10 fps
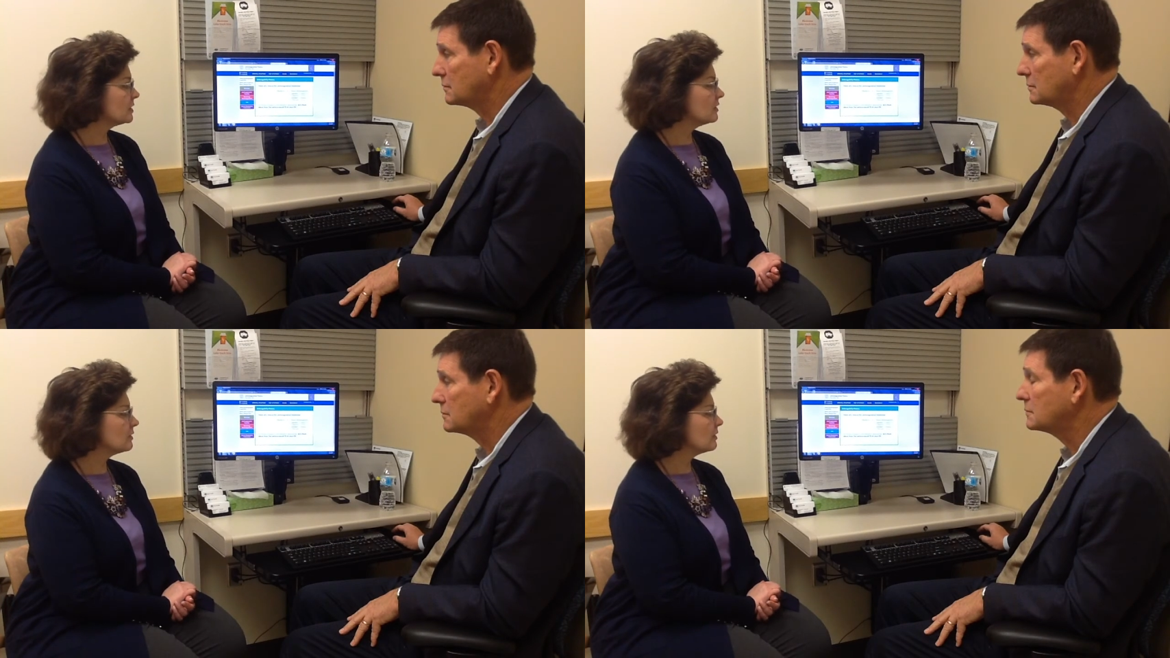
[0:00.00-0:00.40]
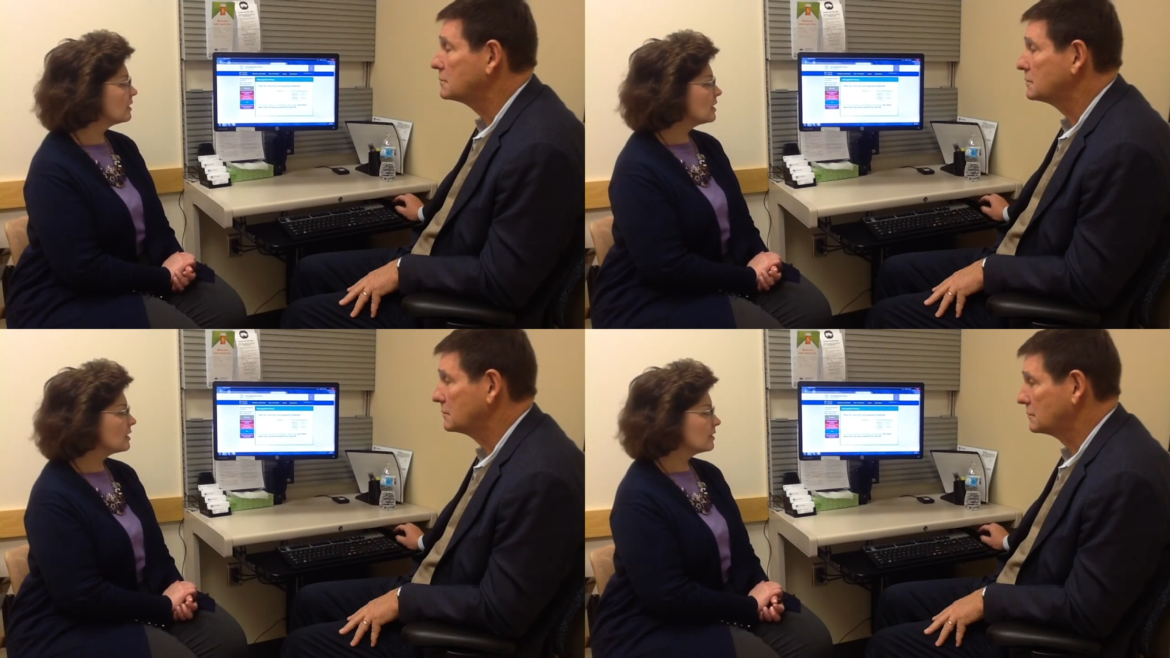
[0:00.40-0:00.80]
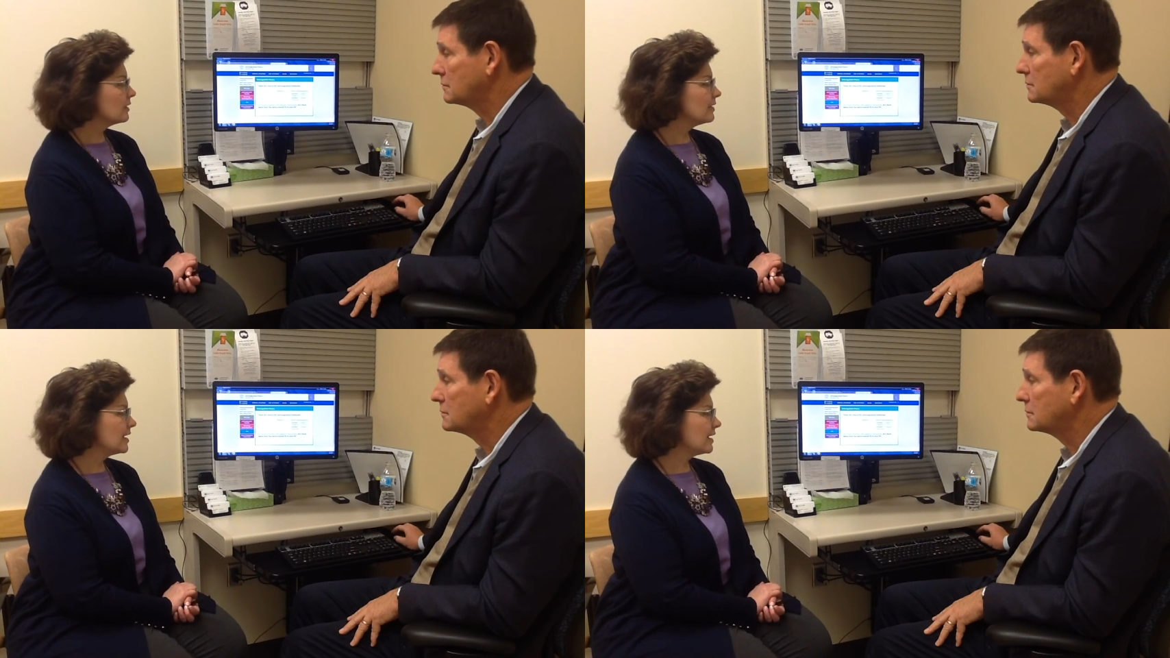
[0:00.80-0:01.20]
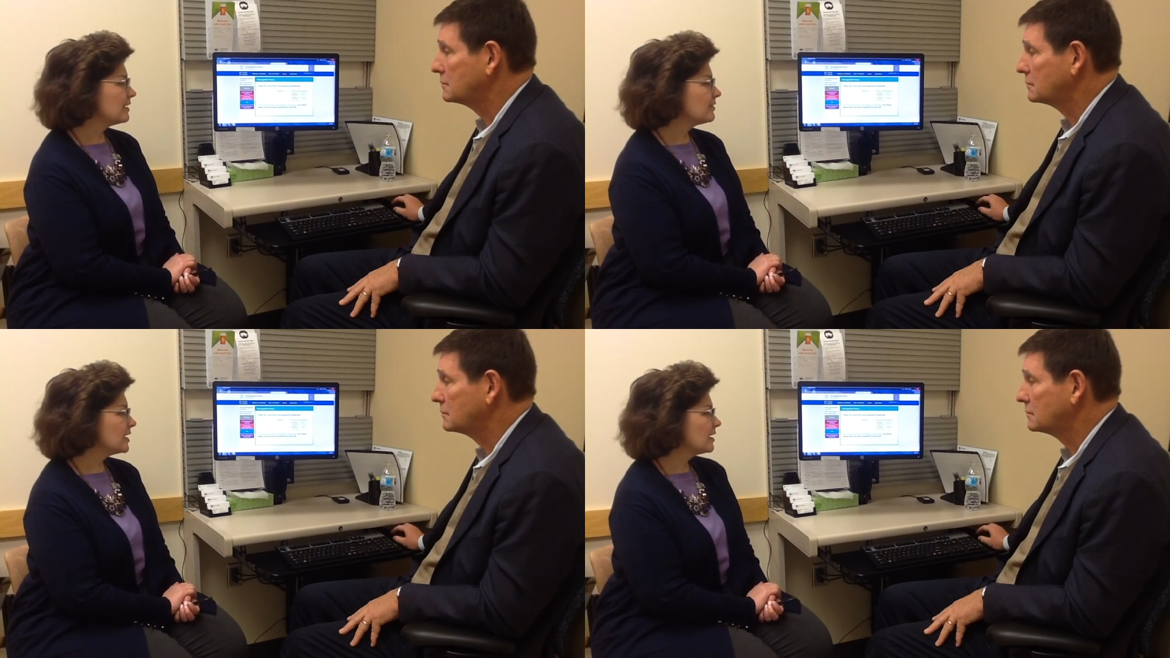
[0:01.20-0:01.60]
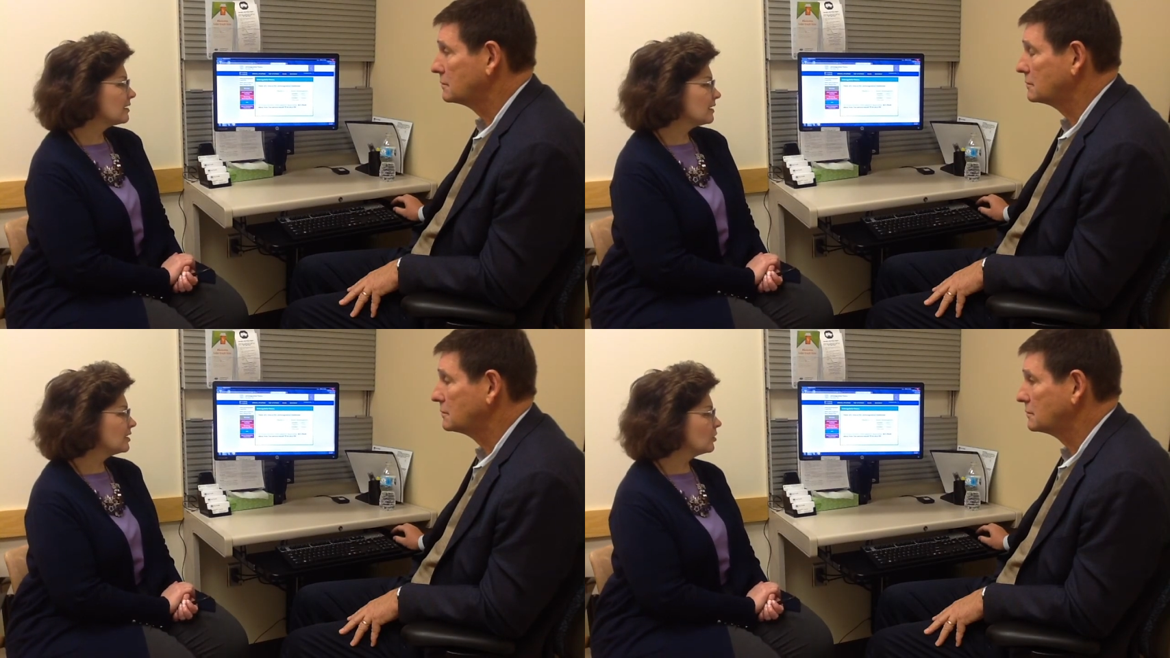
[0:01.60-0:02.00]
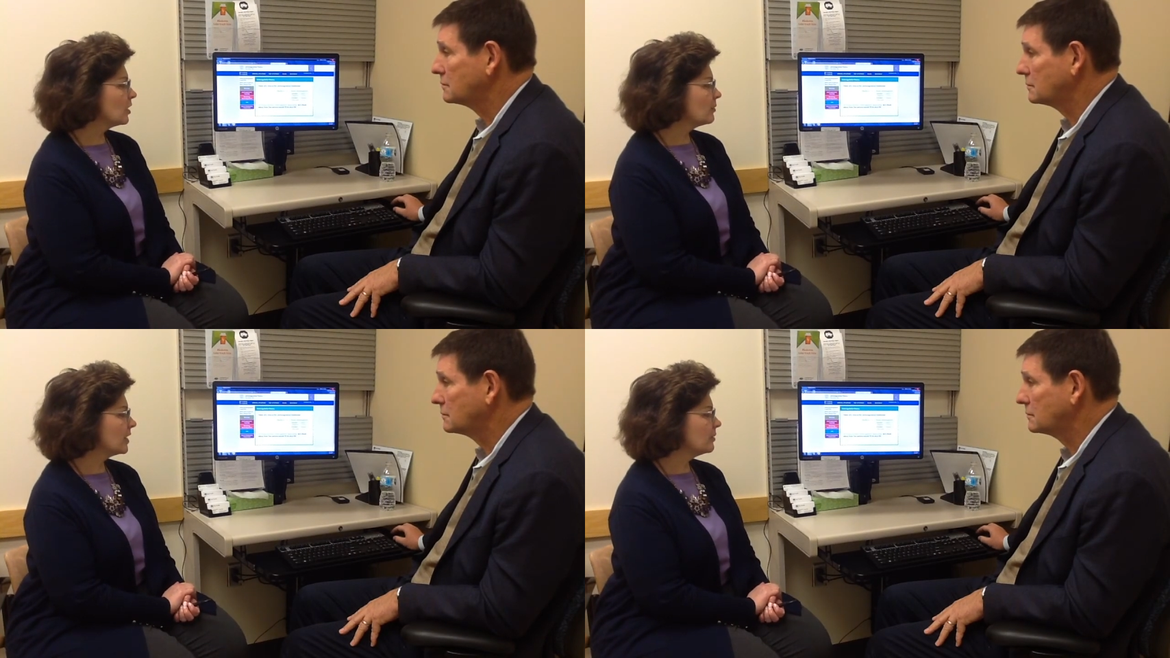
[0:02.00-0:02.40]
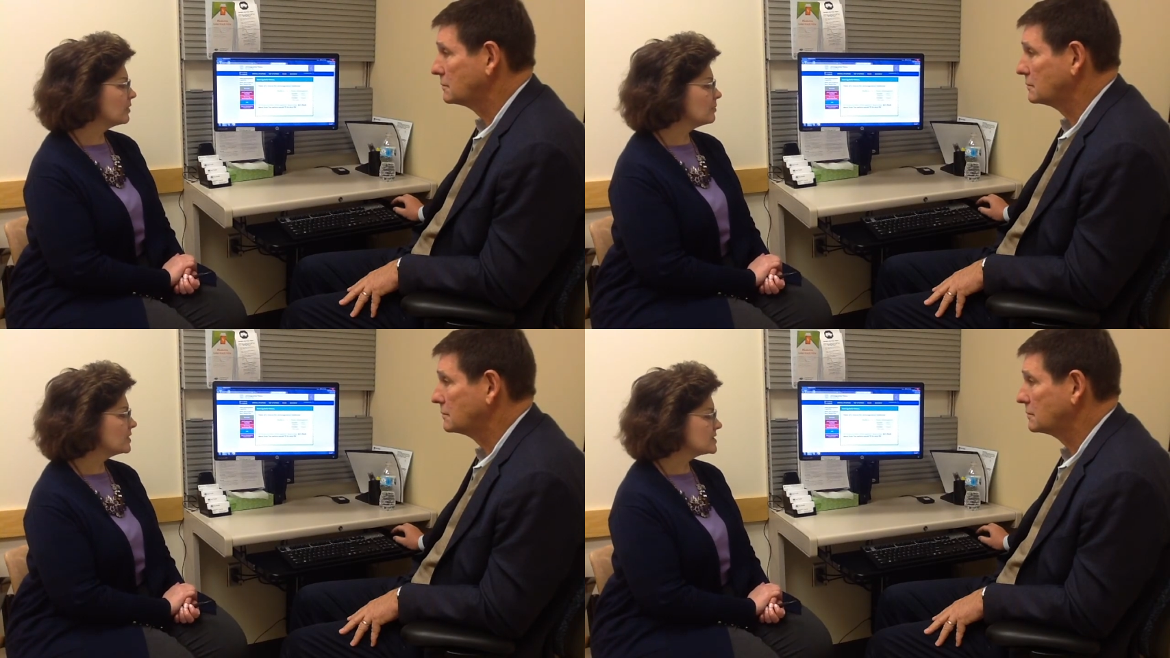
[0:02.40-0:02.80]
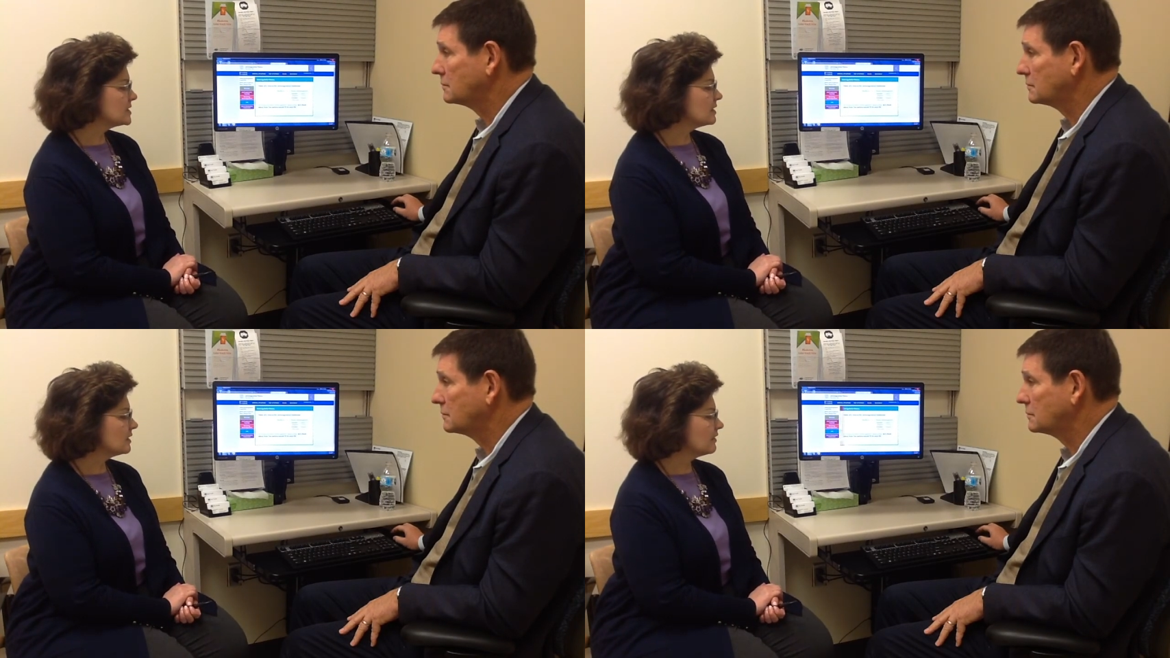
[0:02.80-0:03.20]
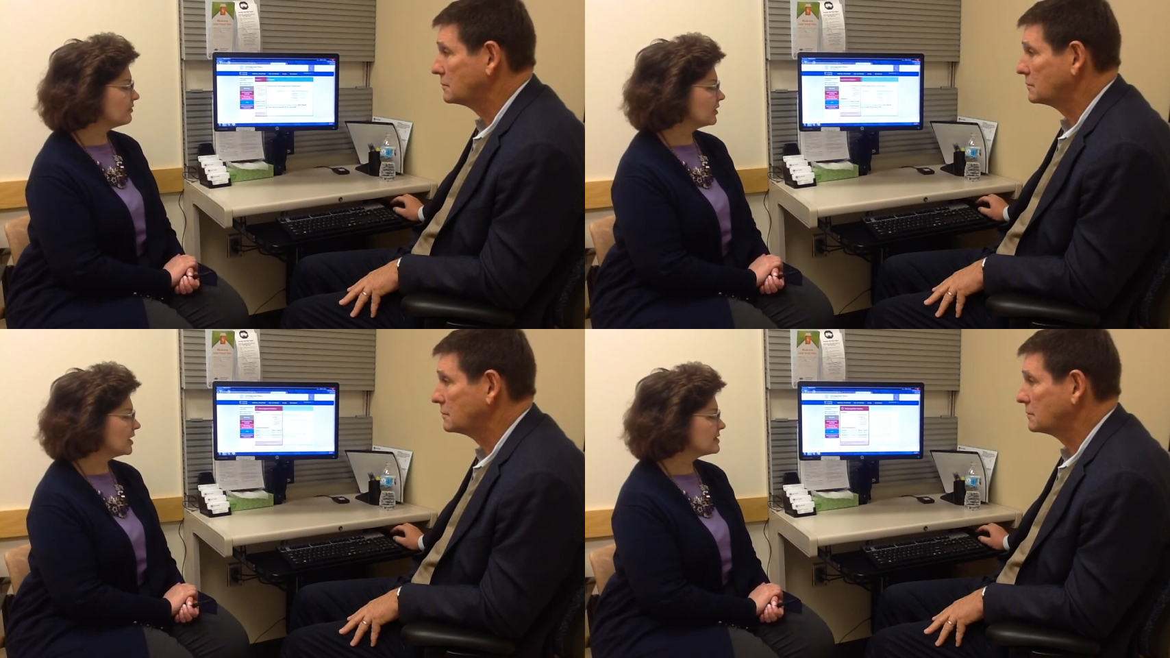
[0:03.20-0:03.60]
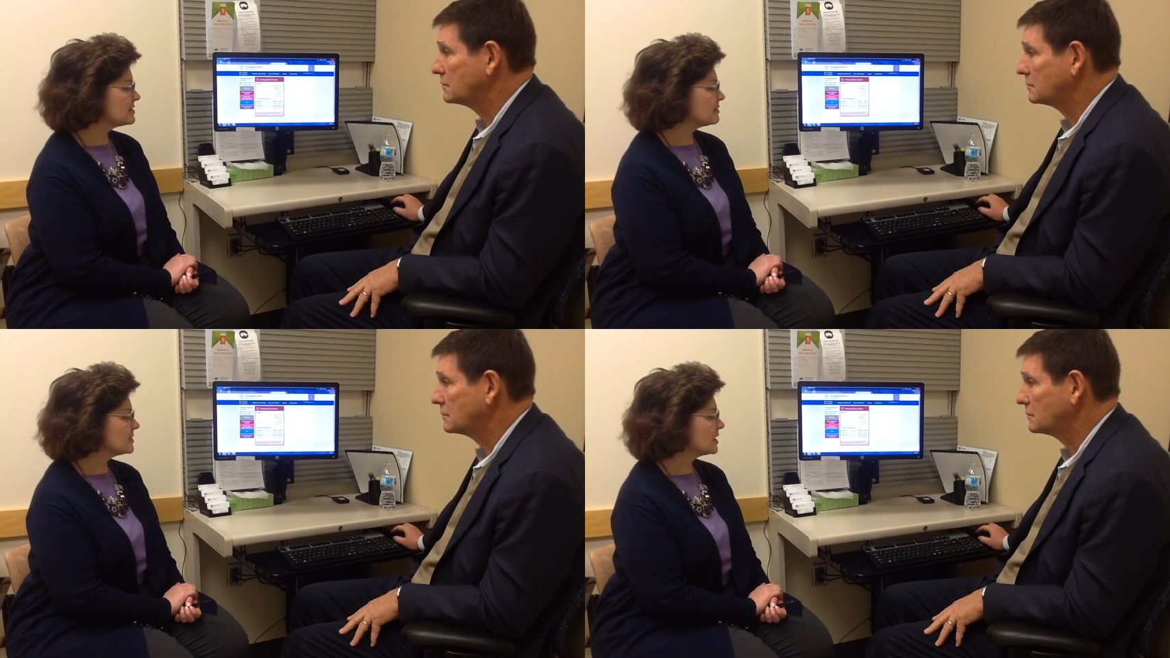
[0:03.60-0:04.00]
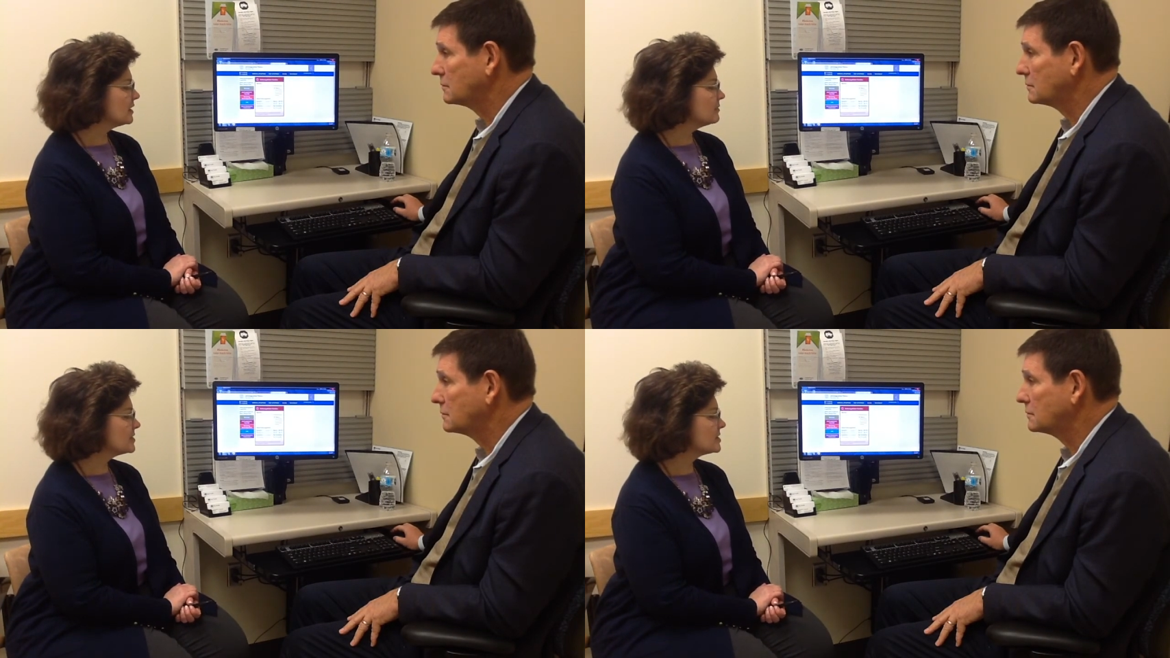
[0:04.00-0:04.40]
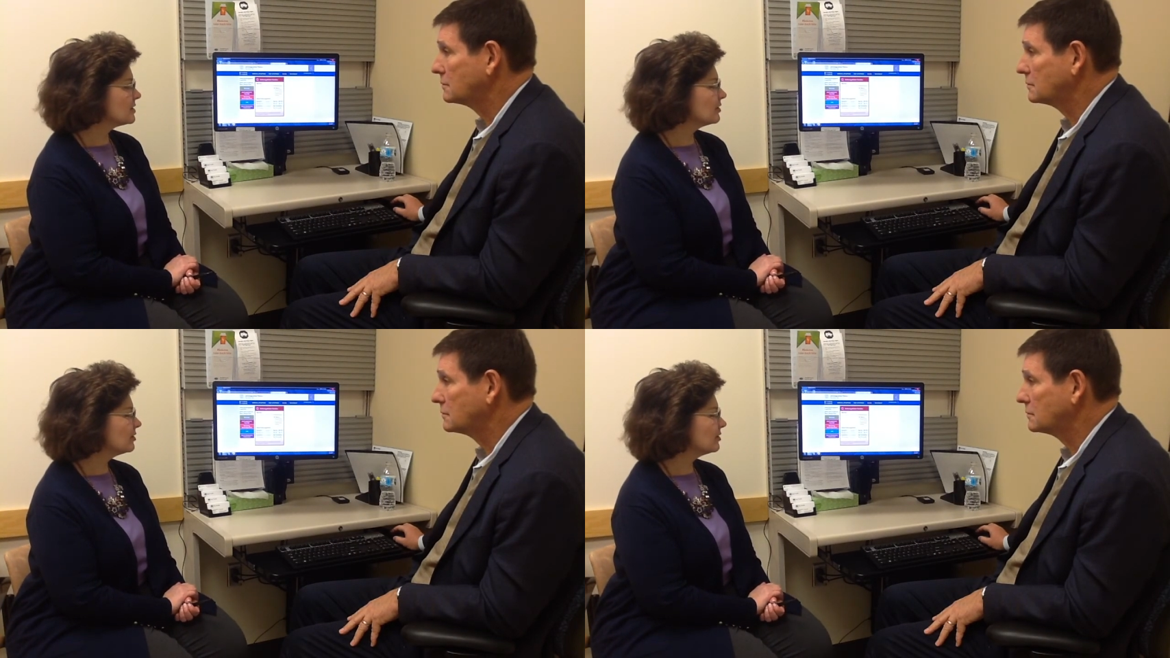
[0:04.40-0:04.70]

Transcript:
Speaker 1: and in the evening, you know, I might be busy and I forget sometimes. So